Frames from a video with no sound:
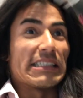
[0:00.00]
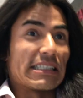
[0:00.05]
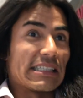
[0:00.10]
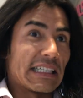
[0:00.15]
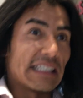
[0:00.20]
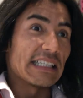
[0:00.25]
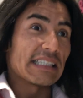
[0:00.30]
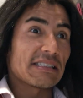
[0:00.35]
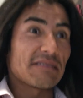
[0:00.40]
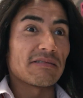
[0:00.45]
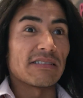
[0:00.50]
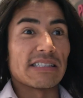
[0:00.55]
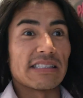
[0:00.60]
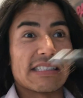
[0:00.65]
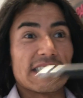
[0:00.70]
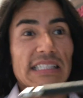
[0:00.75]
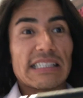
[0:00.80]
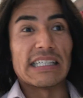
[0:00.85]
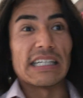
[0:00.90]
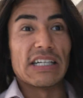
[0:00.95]
this was
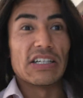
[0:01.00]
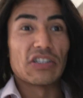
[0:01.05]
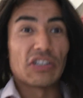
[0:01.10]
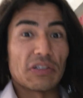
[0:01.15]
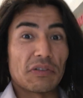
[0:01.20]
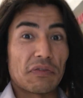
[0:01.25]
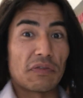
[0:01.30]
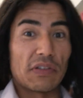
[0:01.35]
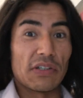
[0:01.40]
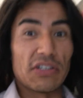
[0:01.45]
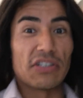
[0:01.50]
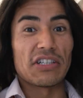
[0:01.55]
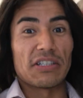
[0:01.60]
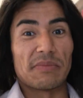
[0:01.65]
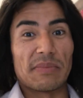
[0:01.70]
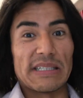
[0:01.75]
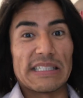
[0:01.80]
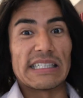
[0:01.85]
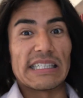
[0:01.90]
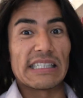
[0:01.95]
their ancient future
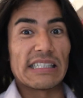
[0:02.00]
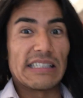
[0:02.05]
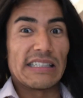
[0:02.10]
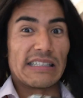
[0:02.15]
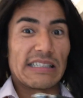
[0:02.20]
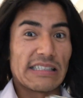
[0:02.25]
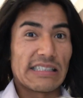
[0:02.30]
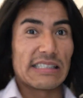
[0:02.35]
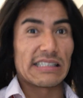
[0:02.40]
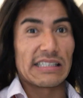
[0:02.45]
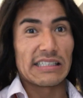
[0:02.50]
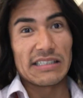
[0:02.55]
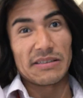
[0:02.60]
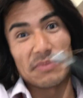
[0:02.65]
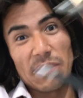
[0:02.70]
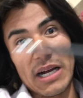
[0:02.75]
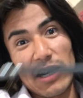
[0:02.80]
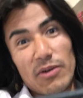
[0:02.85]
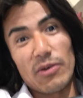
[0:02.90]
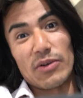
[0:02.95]
basically, because it's
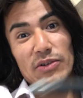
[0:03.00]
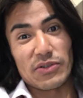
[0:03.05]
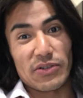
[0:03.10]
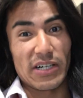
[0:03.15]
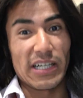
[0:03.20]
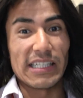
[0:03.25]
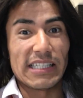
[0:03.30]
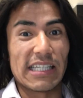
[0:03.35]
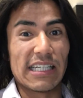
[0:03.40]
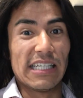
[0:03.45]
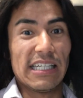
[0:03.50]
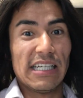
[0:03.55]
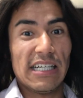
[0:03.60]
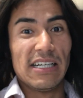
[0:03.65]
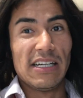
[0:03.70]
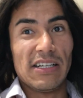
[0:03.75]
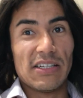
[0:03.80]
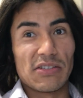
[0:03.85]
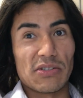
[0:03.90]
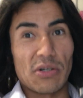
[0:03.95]
backward, right?
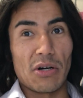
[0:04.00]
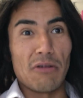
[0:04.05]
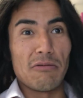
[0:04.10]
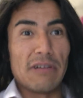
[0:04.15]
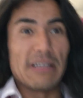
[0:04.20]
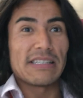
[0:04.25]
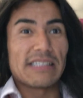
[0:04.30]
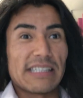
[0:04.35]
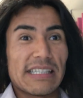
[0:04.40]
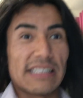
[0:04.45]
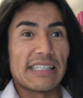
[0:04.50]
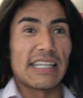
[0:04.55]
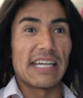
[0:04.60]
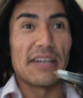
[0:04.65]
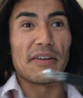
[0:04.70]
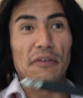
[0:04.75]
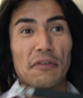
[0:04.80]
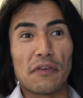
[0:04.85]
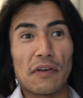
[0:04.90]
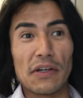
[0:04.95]
So obviously
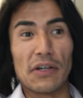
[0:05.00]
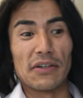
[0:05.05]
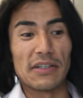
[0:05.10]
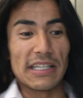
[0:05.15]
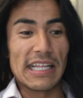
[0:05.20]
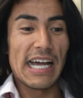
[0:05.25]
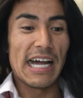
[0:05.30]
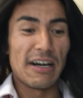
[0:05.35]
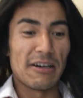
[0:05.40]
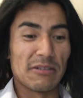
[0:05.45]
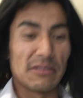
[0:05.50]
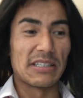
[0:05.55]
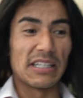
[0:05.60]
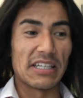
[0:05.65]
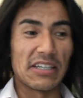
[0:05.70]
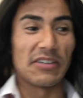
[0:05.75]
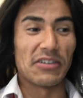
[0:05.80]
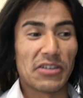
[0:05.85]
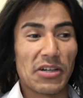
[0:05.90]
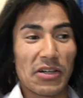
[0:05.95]
they figured out,
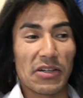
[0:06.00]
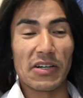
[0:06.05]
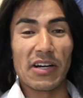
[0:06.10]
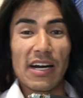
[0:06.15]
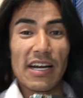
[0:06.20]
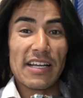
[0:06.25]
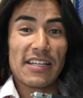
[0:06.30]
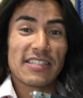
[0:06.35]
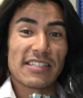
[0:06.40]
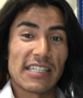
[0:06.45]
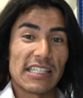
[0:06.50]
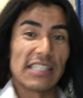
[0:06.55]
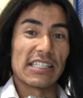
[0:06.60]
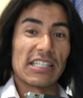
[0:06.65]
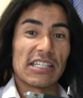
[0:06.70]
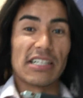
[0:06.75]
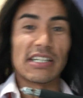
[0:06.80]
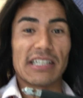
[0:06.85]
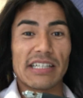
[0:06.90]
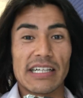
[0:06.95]
they recognized and
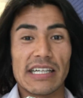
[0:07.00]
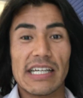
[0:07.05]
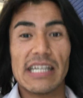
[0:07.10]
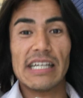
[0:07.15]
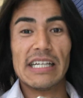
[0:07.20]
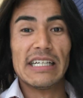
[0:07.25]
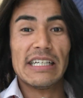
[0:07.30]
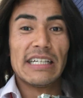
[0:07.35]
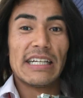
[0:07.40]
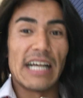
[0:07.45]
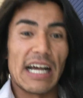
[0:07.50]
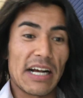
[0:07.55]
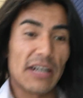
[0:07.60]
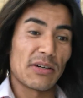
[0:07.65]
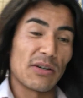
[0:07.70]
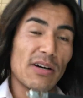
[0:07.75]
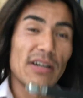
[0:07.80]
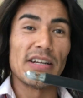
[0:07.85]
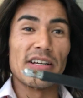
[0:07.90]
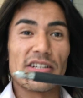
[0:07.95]
they
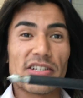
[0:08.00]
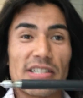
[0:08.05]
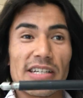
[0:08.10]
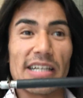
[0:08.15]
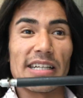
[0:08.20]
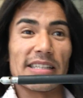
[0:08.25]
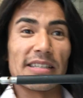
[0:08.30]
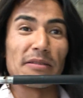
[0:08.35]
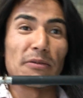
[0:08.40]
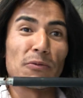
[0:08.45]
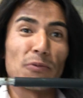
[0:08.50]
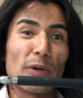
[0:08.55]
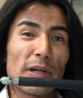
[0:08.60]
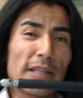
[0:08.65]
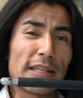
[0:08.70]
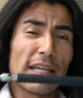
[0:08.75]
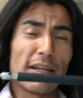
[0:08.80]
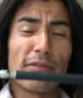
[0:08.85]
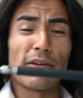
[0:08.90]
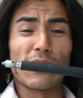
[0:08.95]
acknowledged that
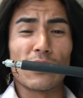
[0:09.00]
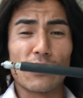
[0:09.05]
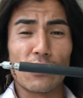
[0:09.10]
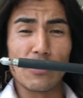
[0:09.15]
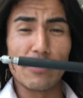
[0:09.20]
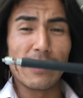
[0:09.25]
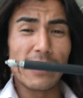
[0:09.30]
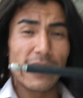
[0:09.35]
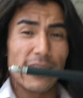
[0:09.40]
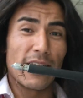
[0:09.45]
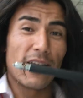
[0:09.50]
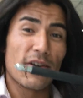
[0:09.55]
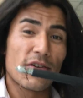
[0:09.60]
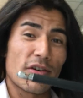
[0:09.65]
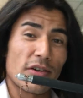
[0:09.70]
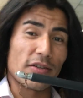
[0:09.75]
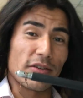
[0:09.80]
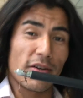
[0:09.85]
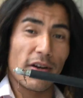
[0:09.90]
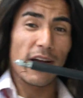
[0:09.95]
what they were doing in
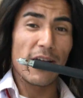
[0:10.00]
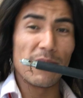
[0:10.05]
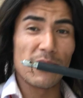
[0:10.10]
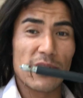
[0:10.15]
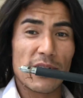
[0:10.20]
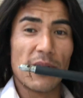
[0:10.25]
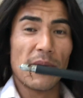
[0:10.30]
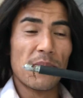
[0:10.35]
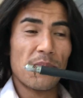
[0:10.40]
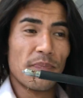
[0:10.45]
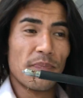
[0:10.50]
ancient times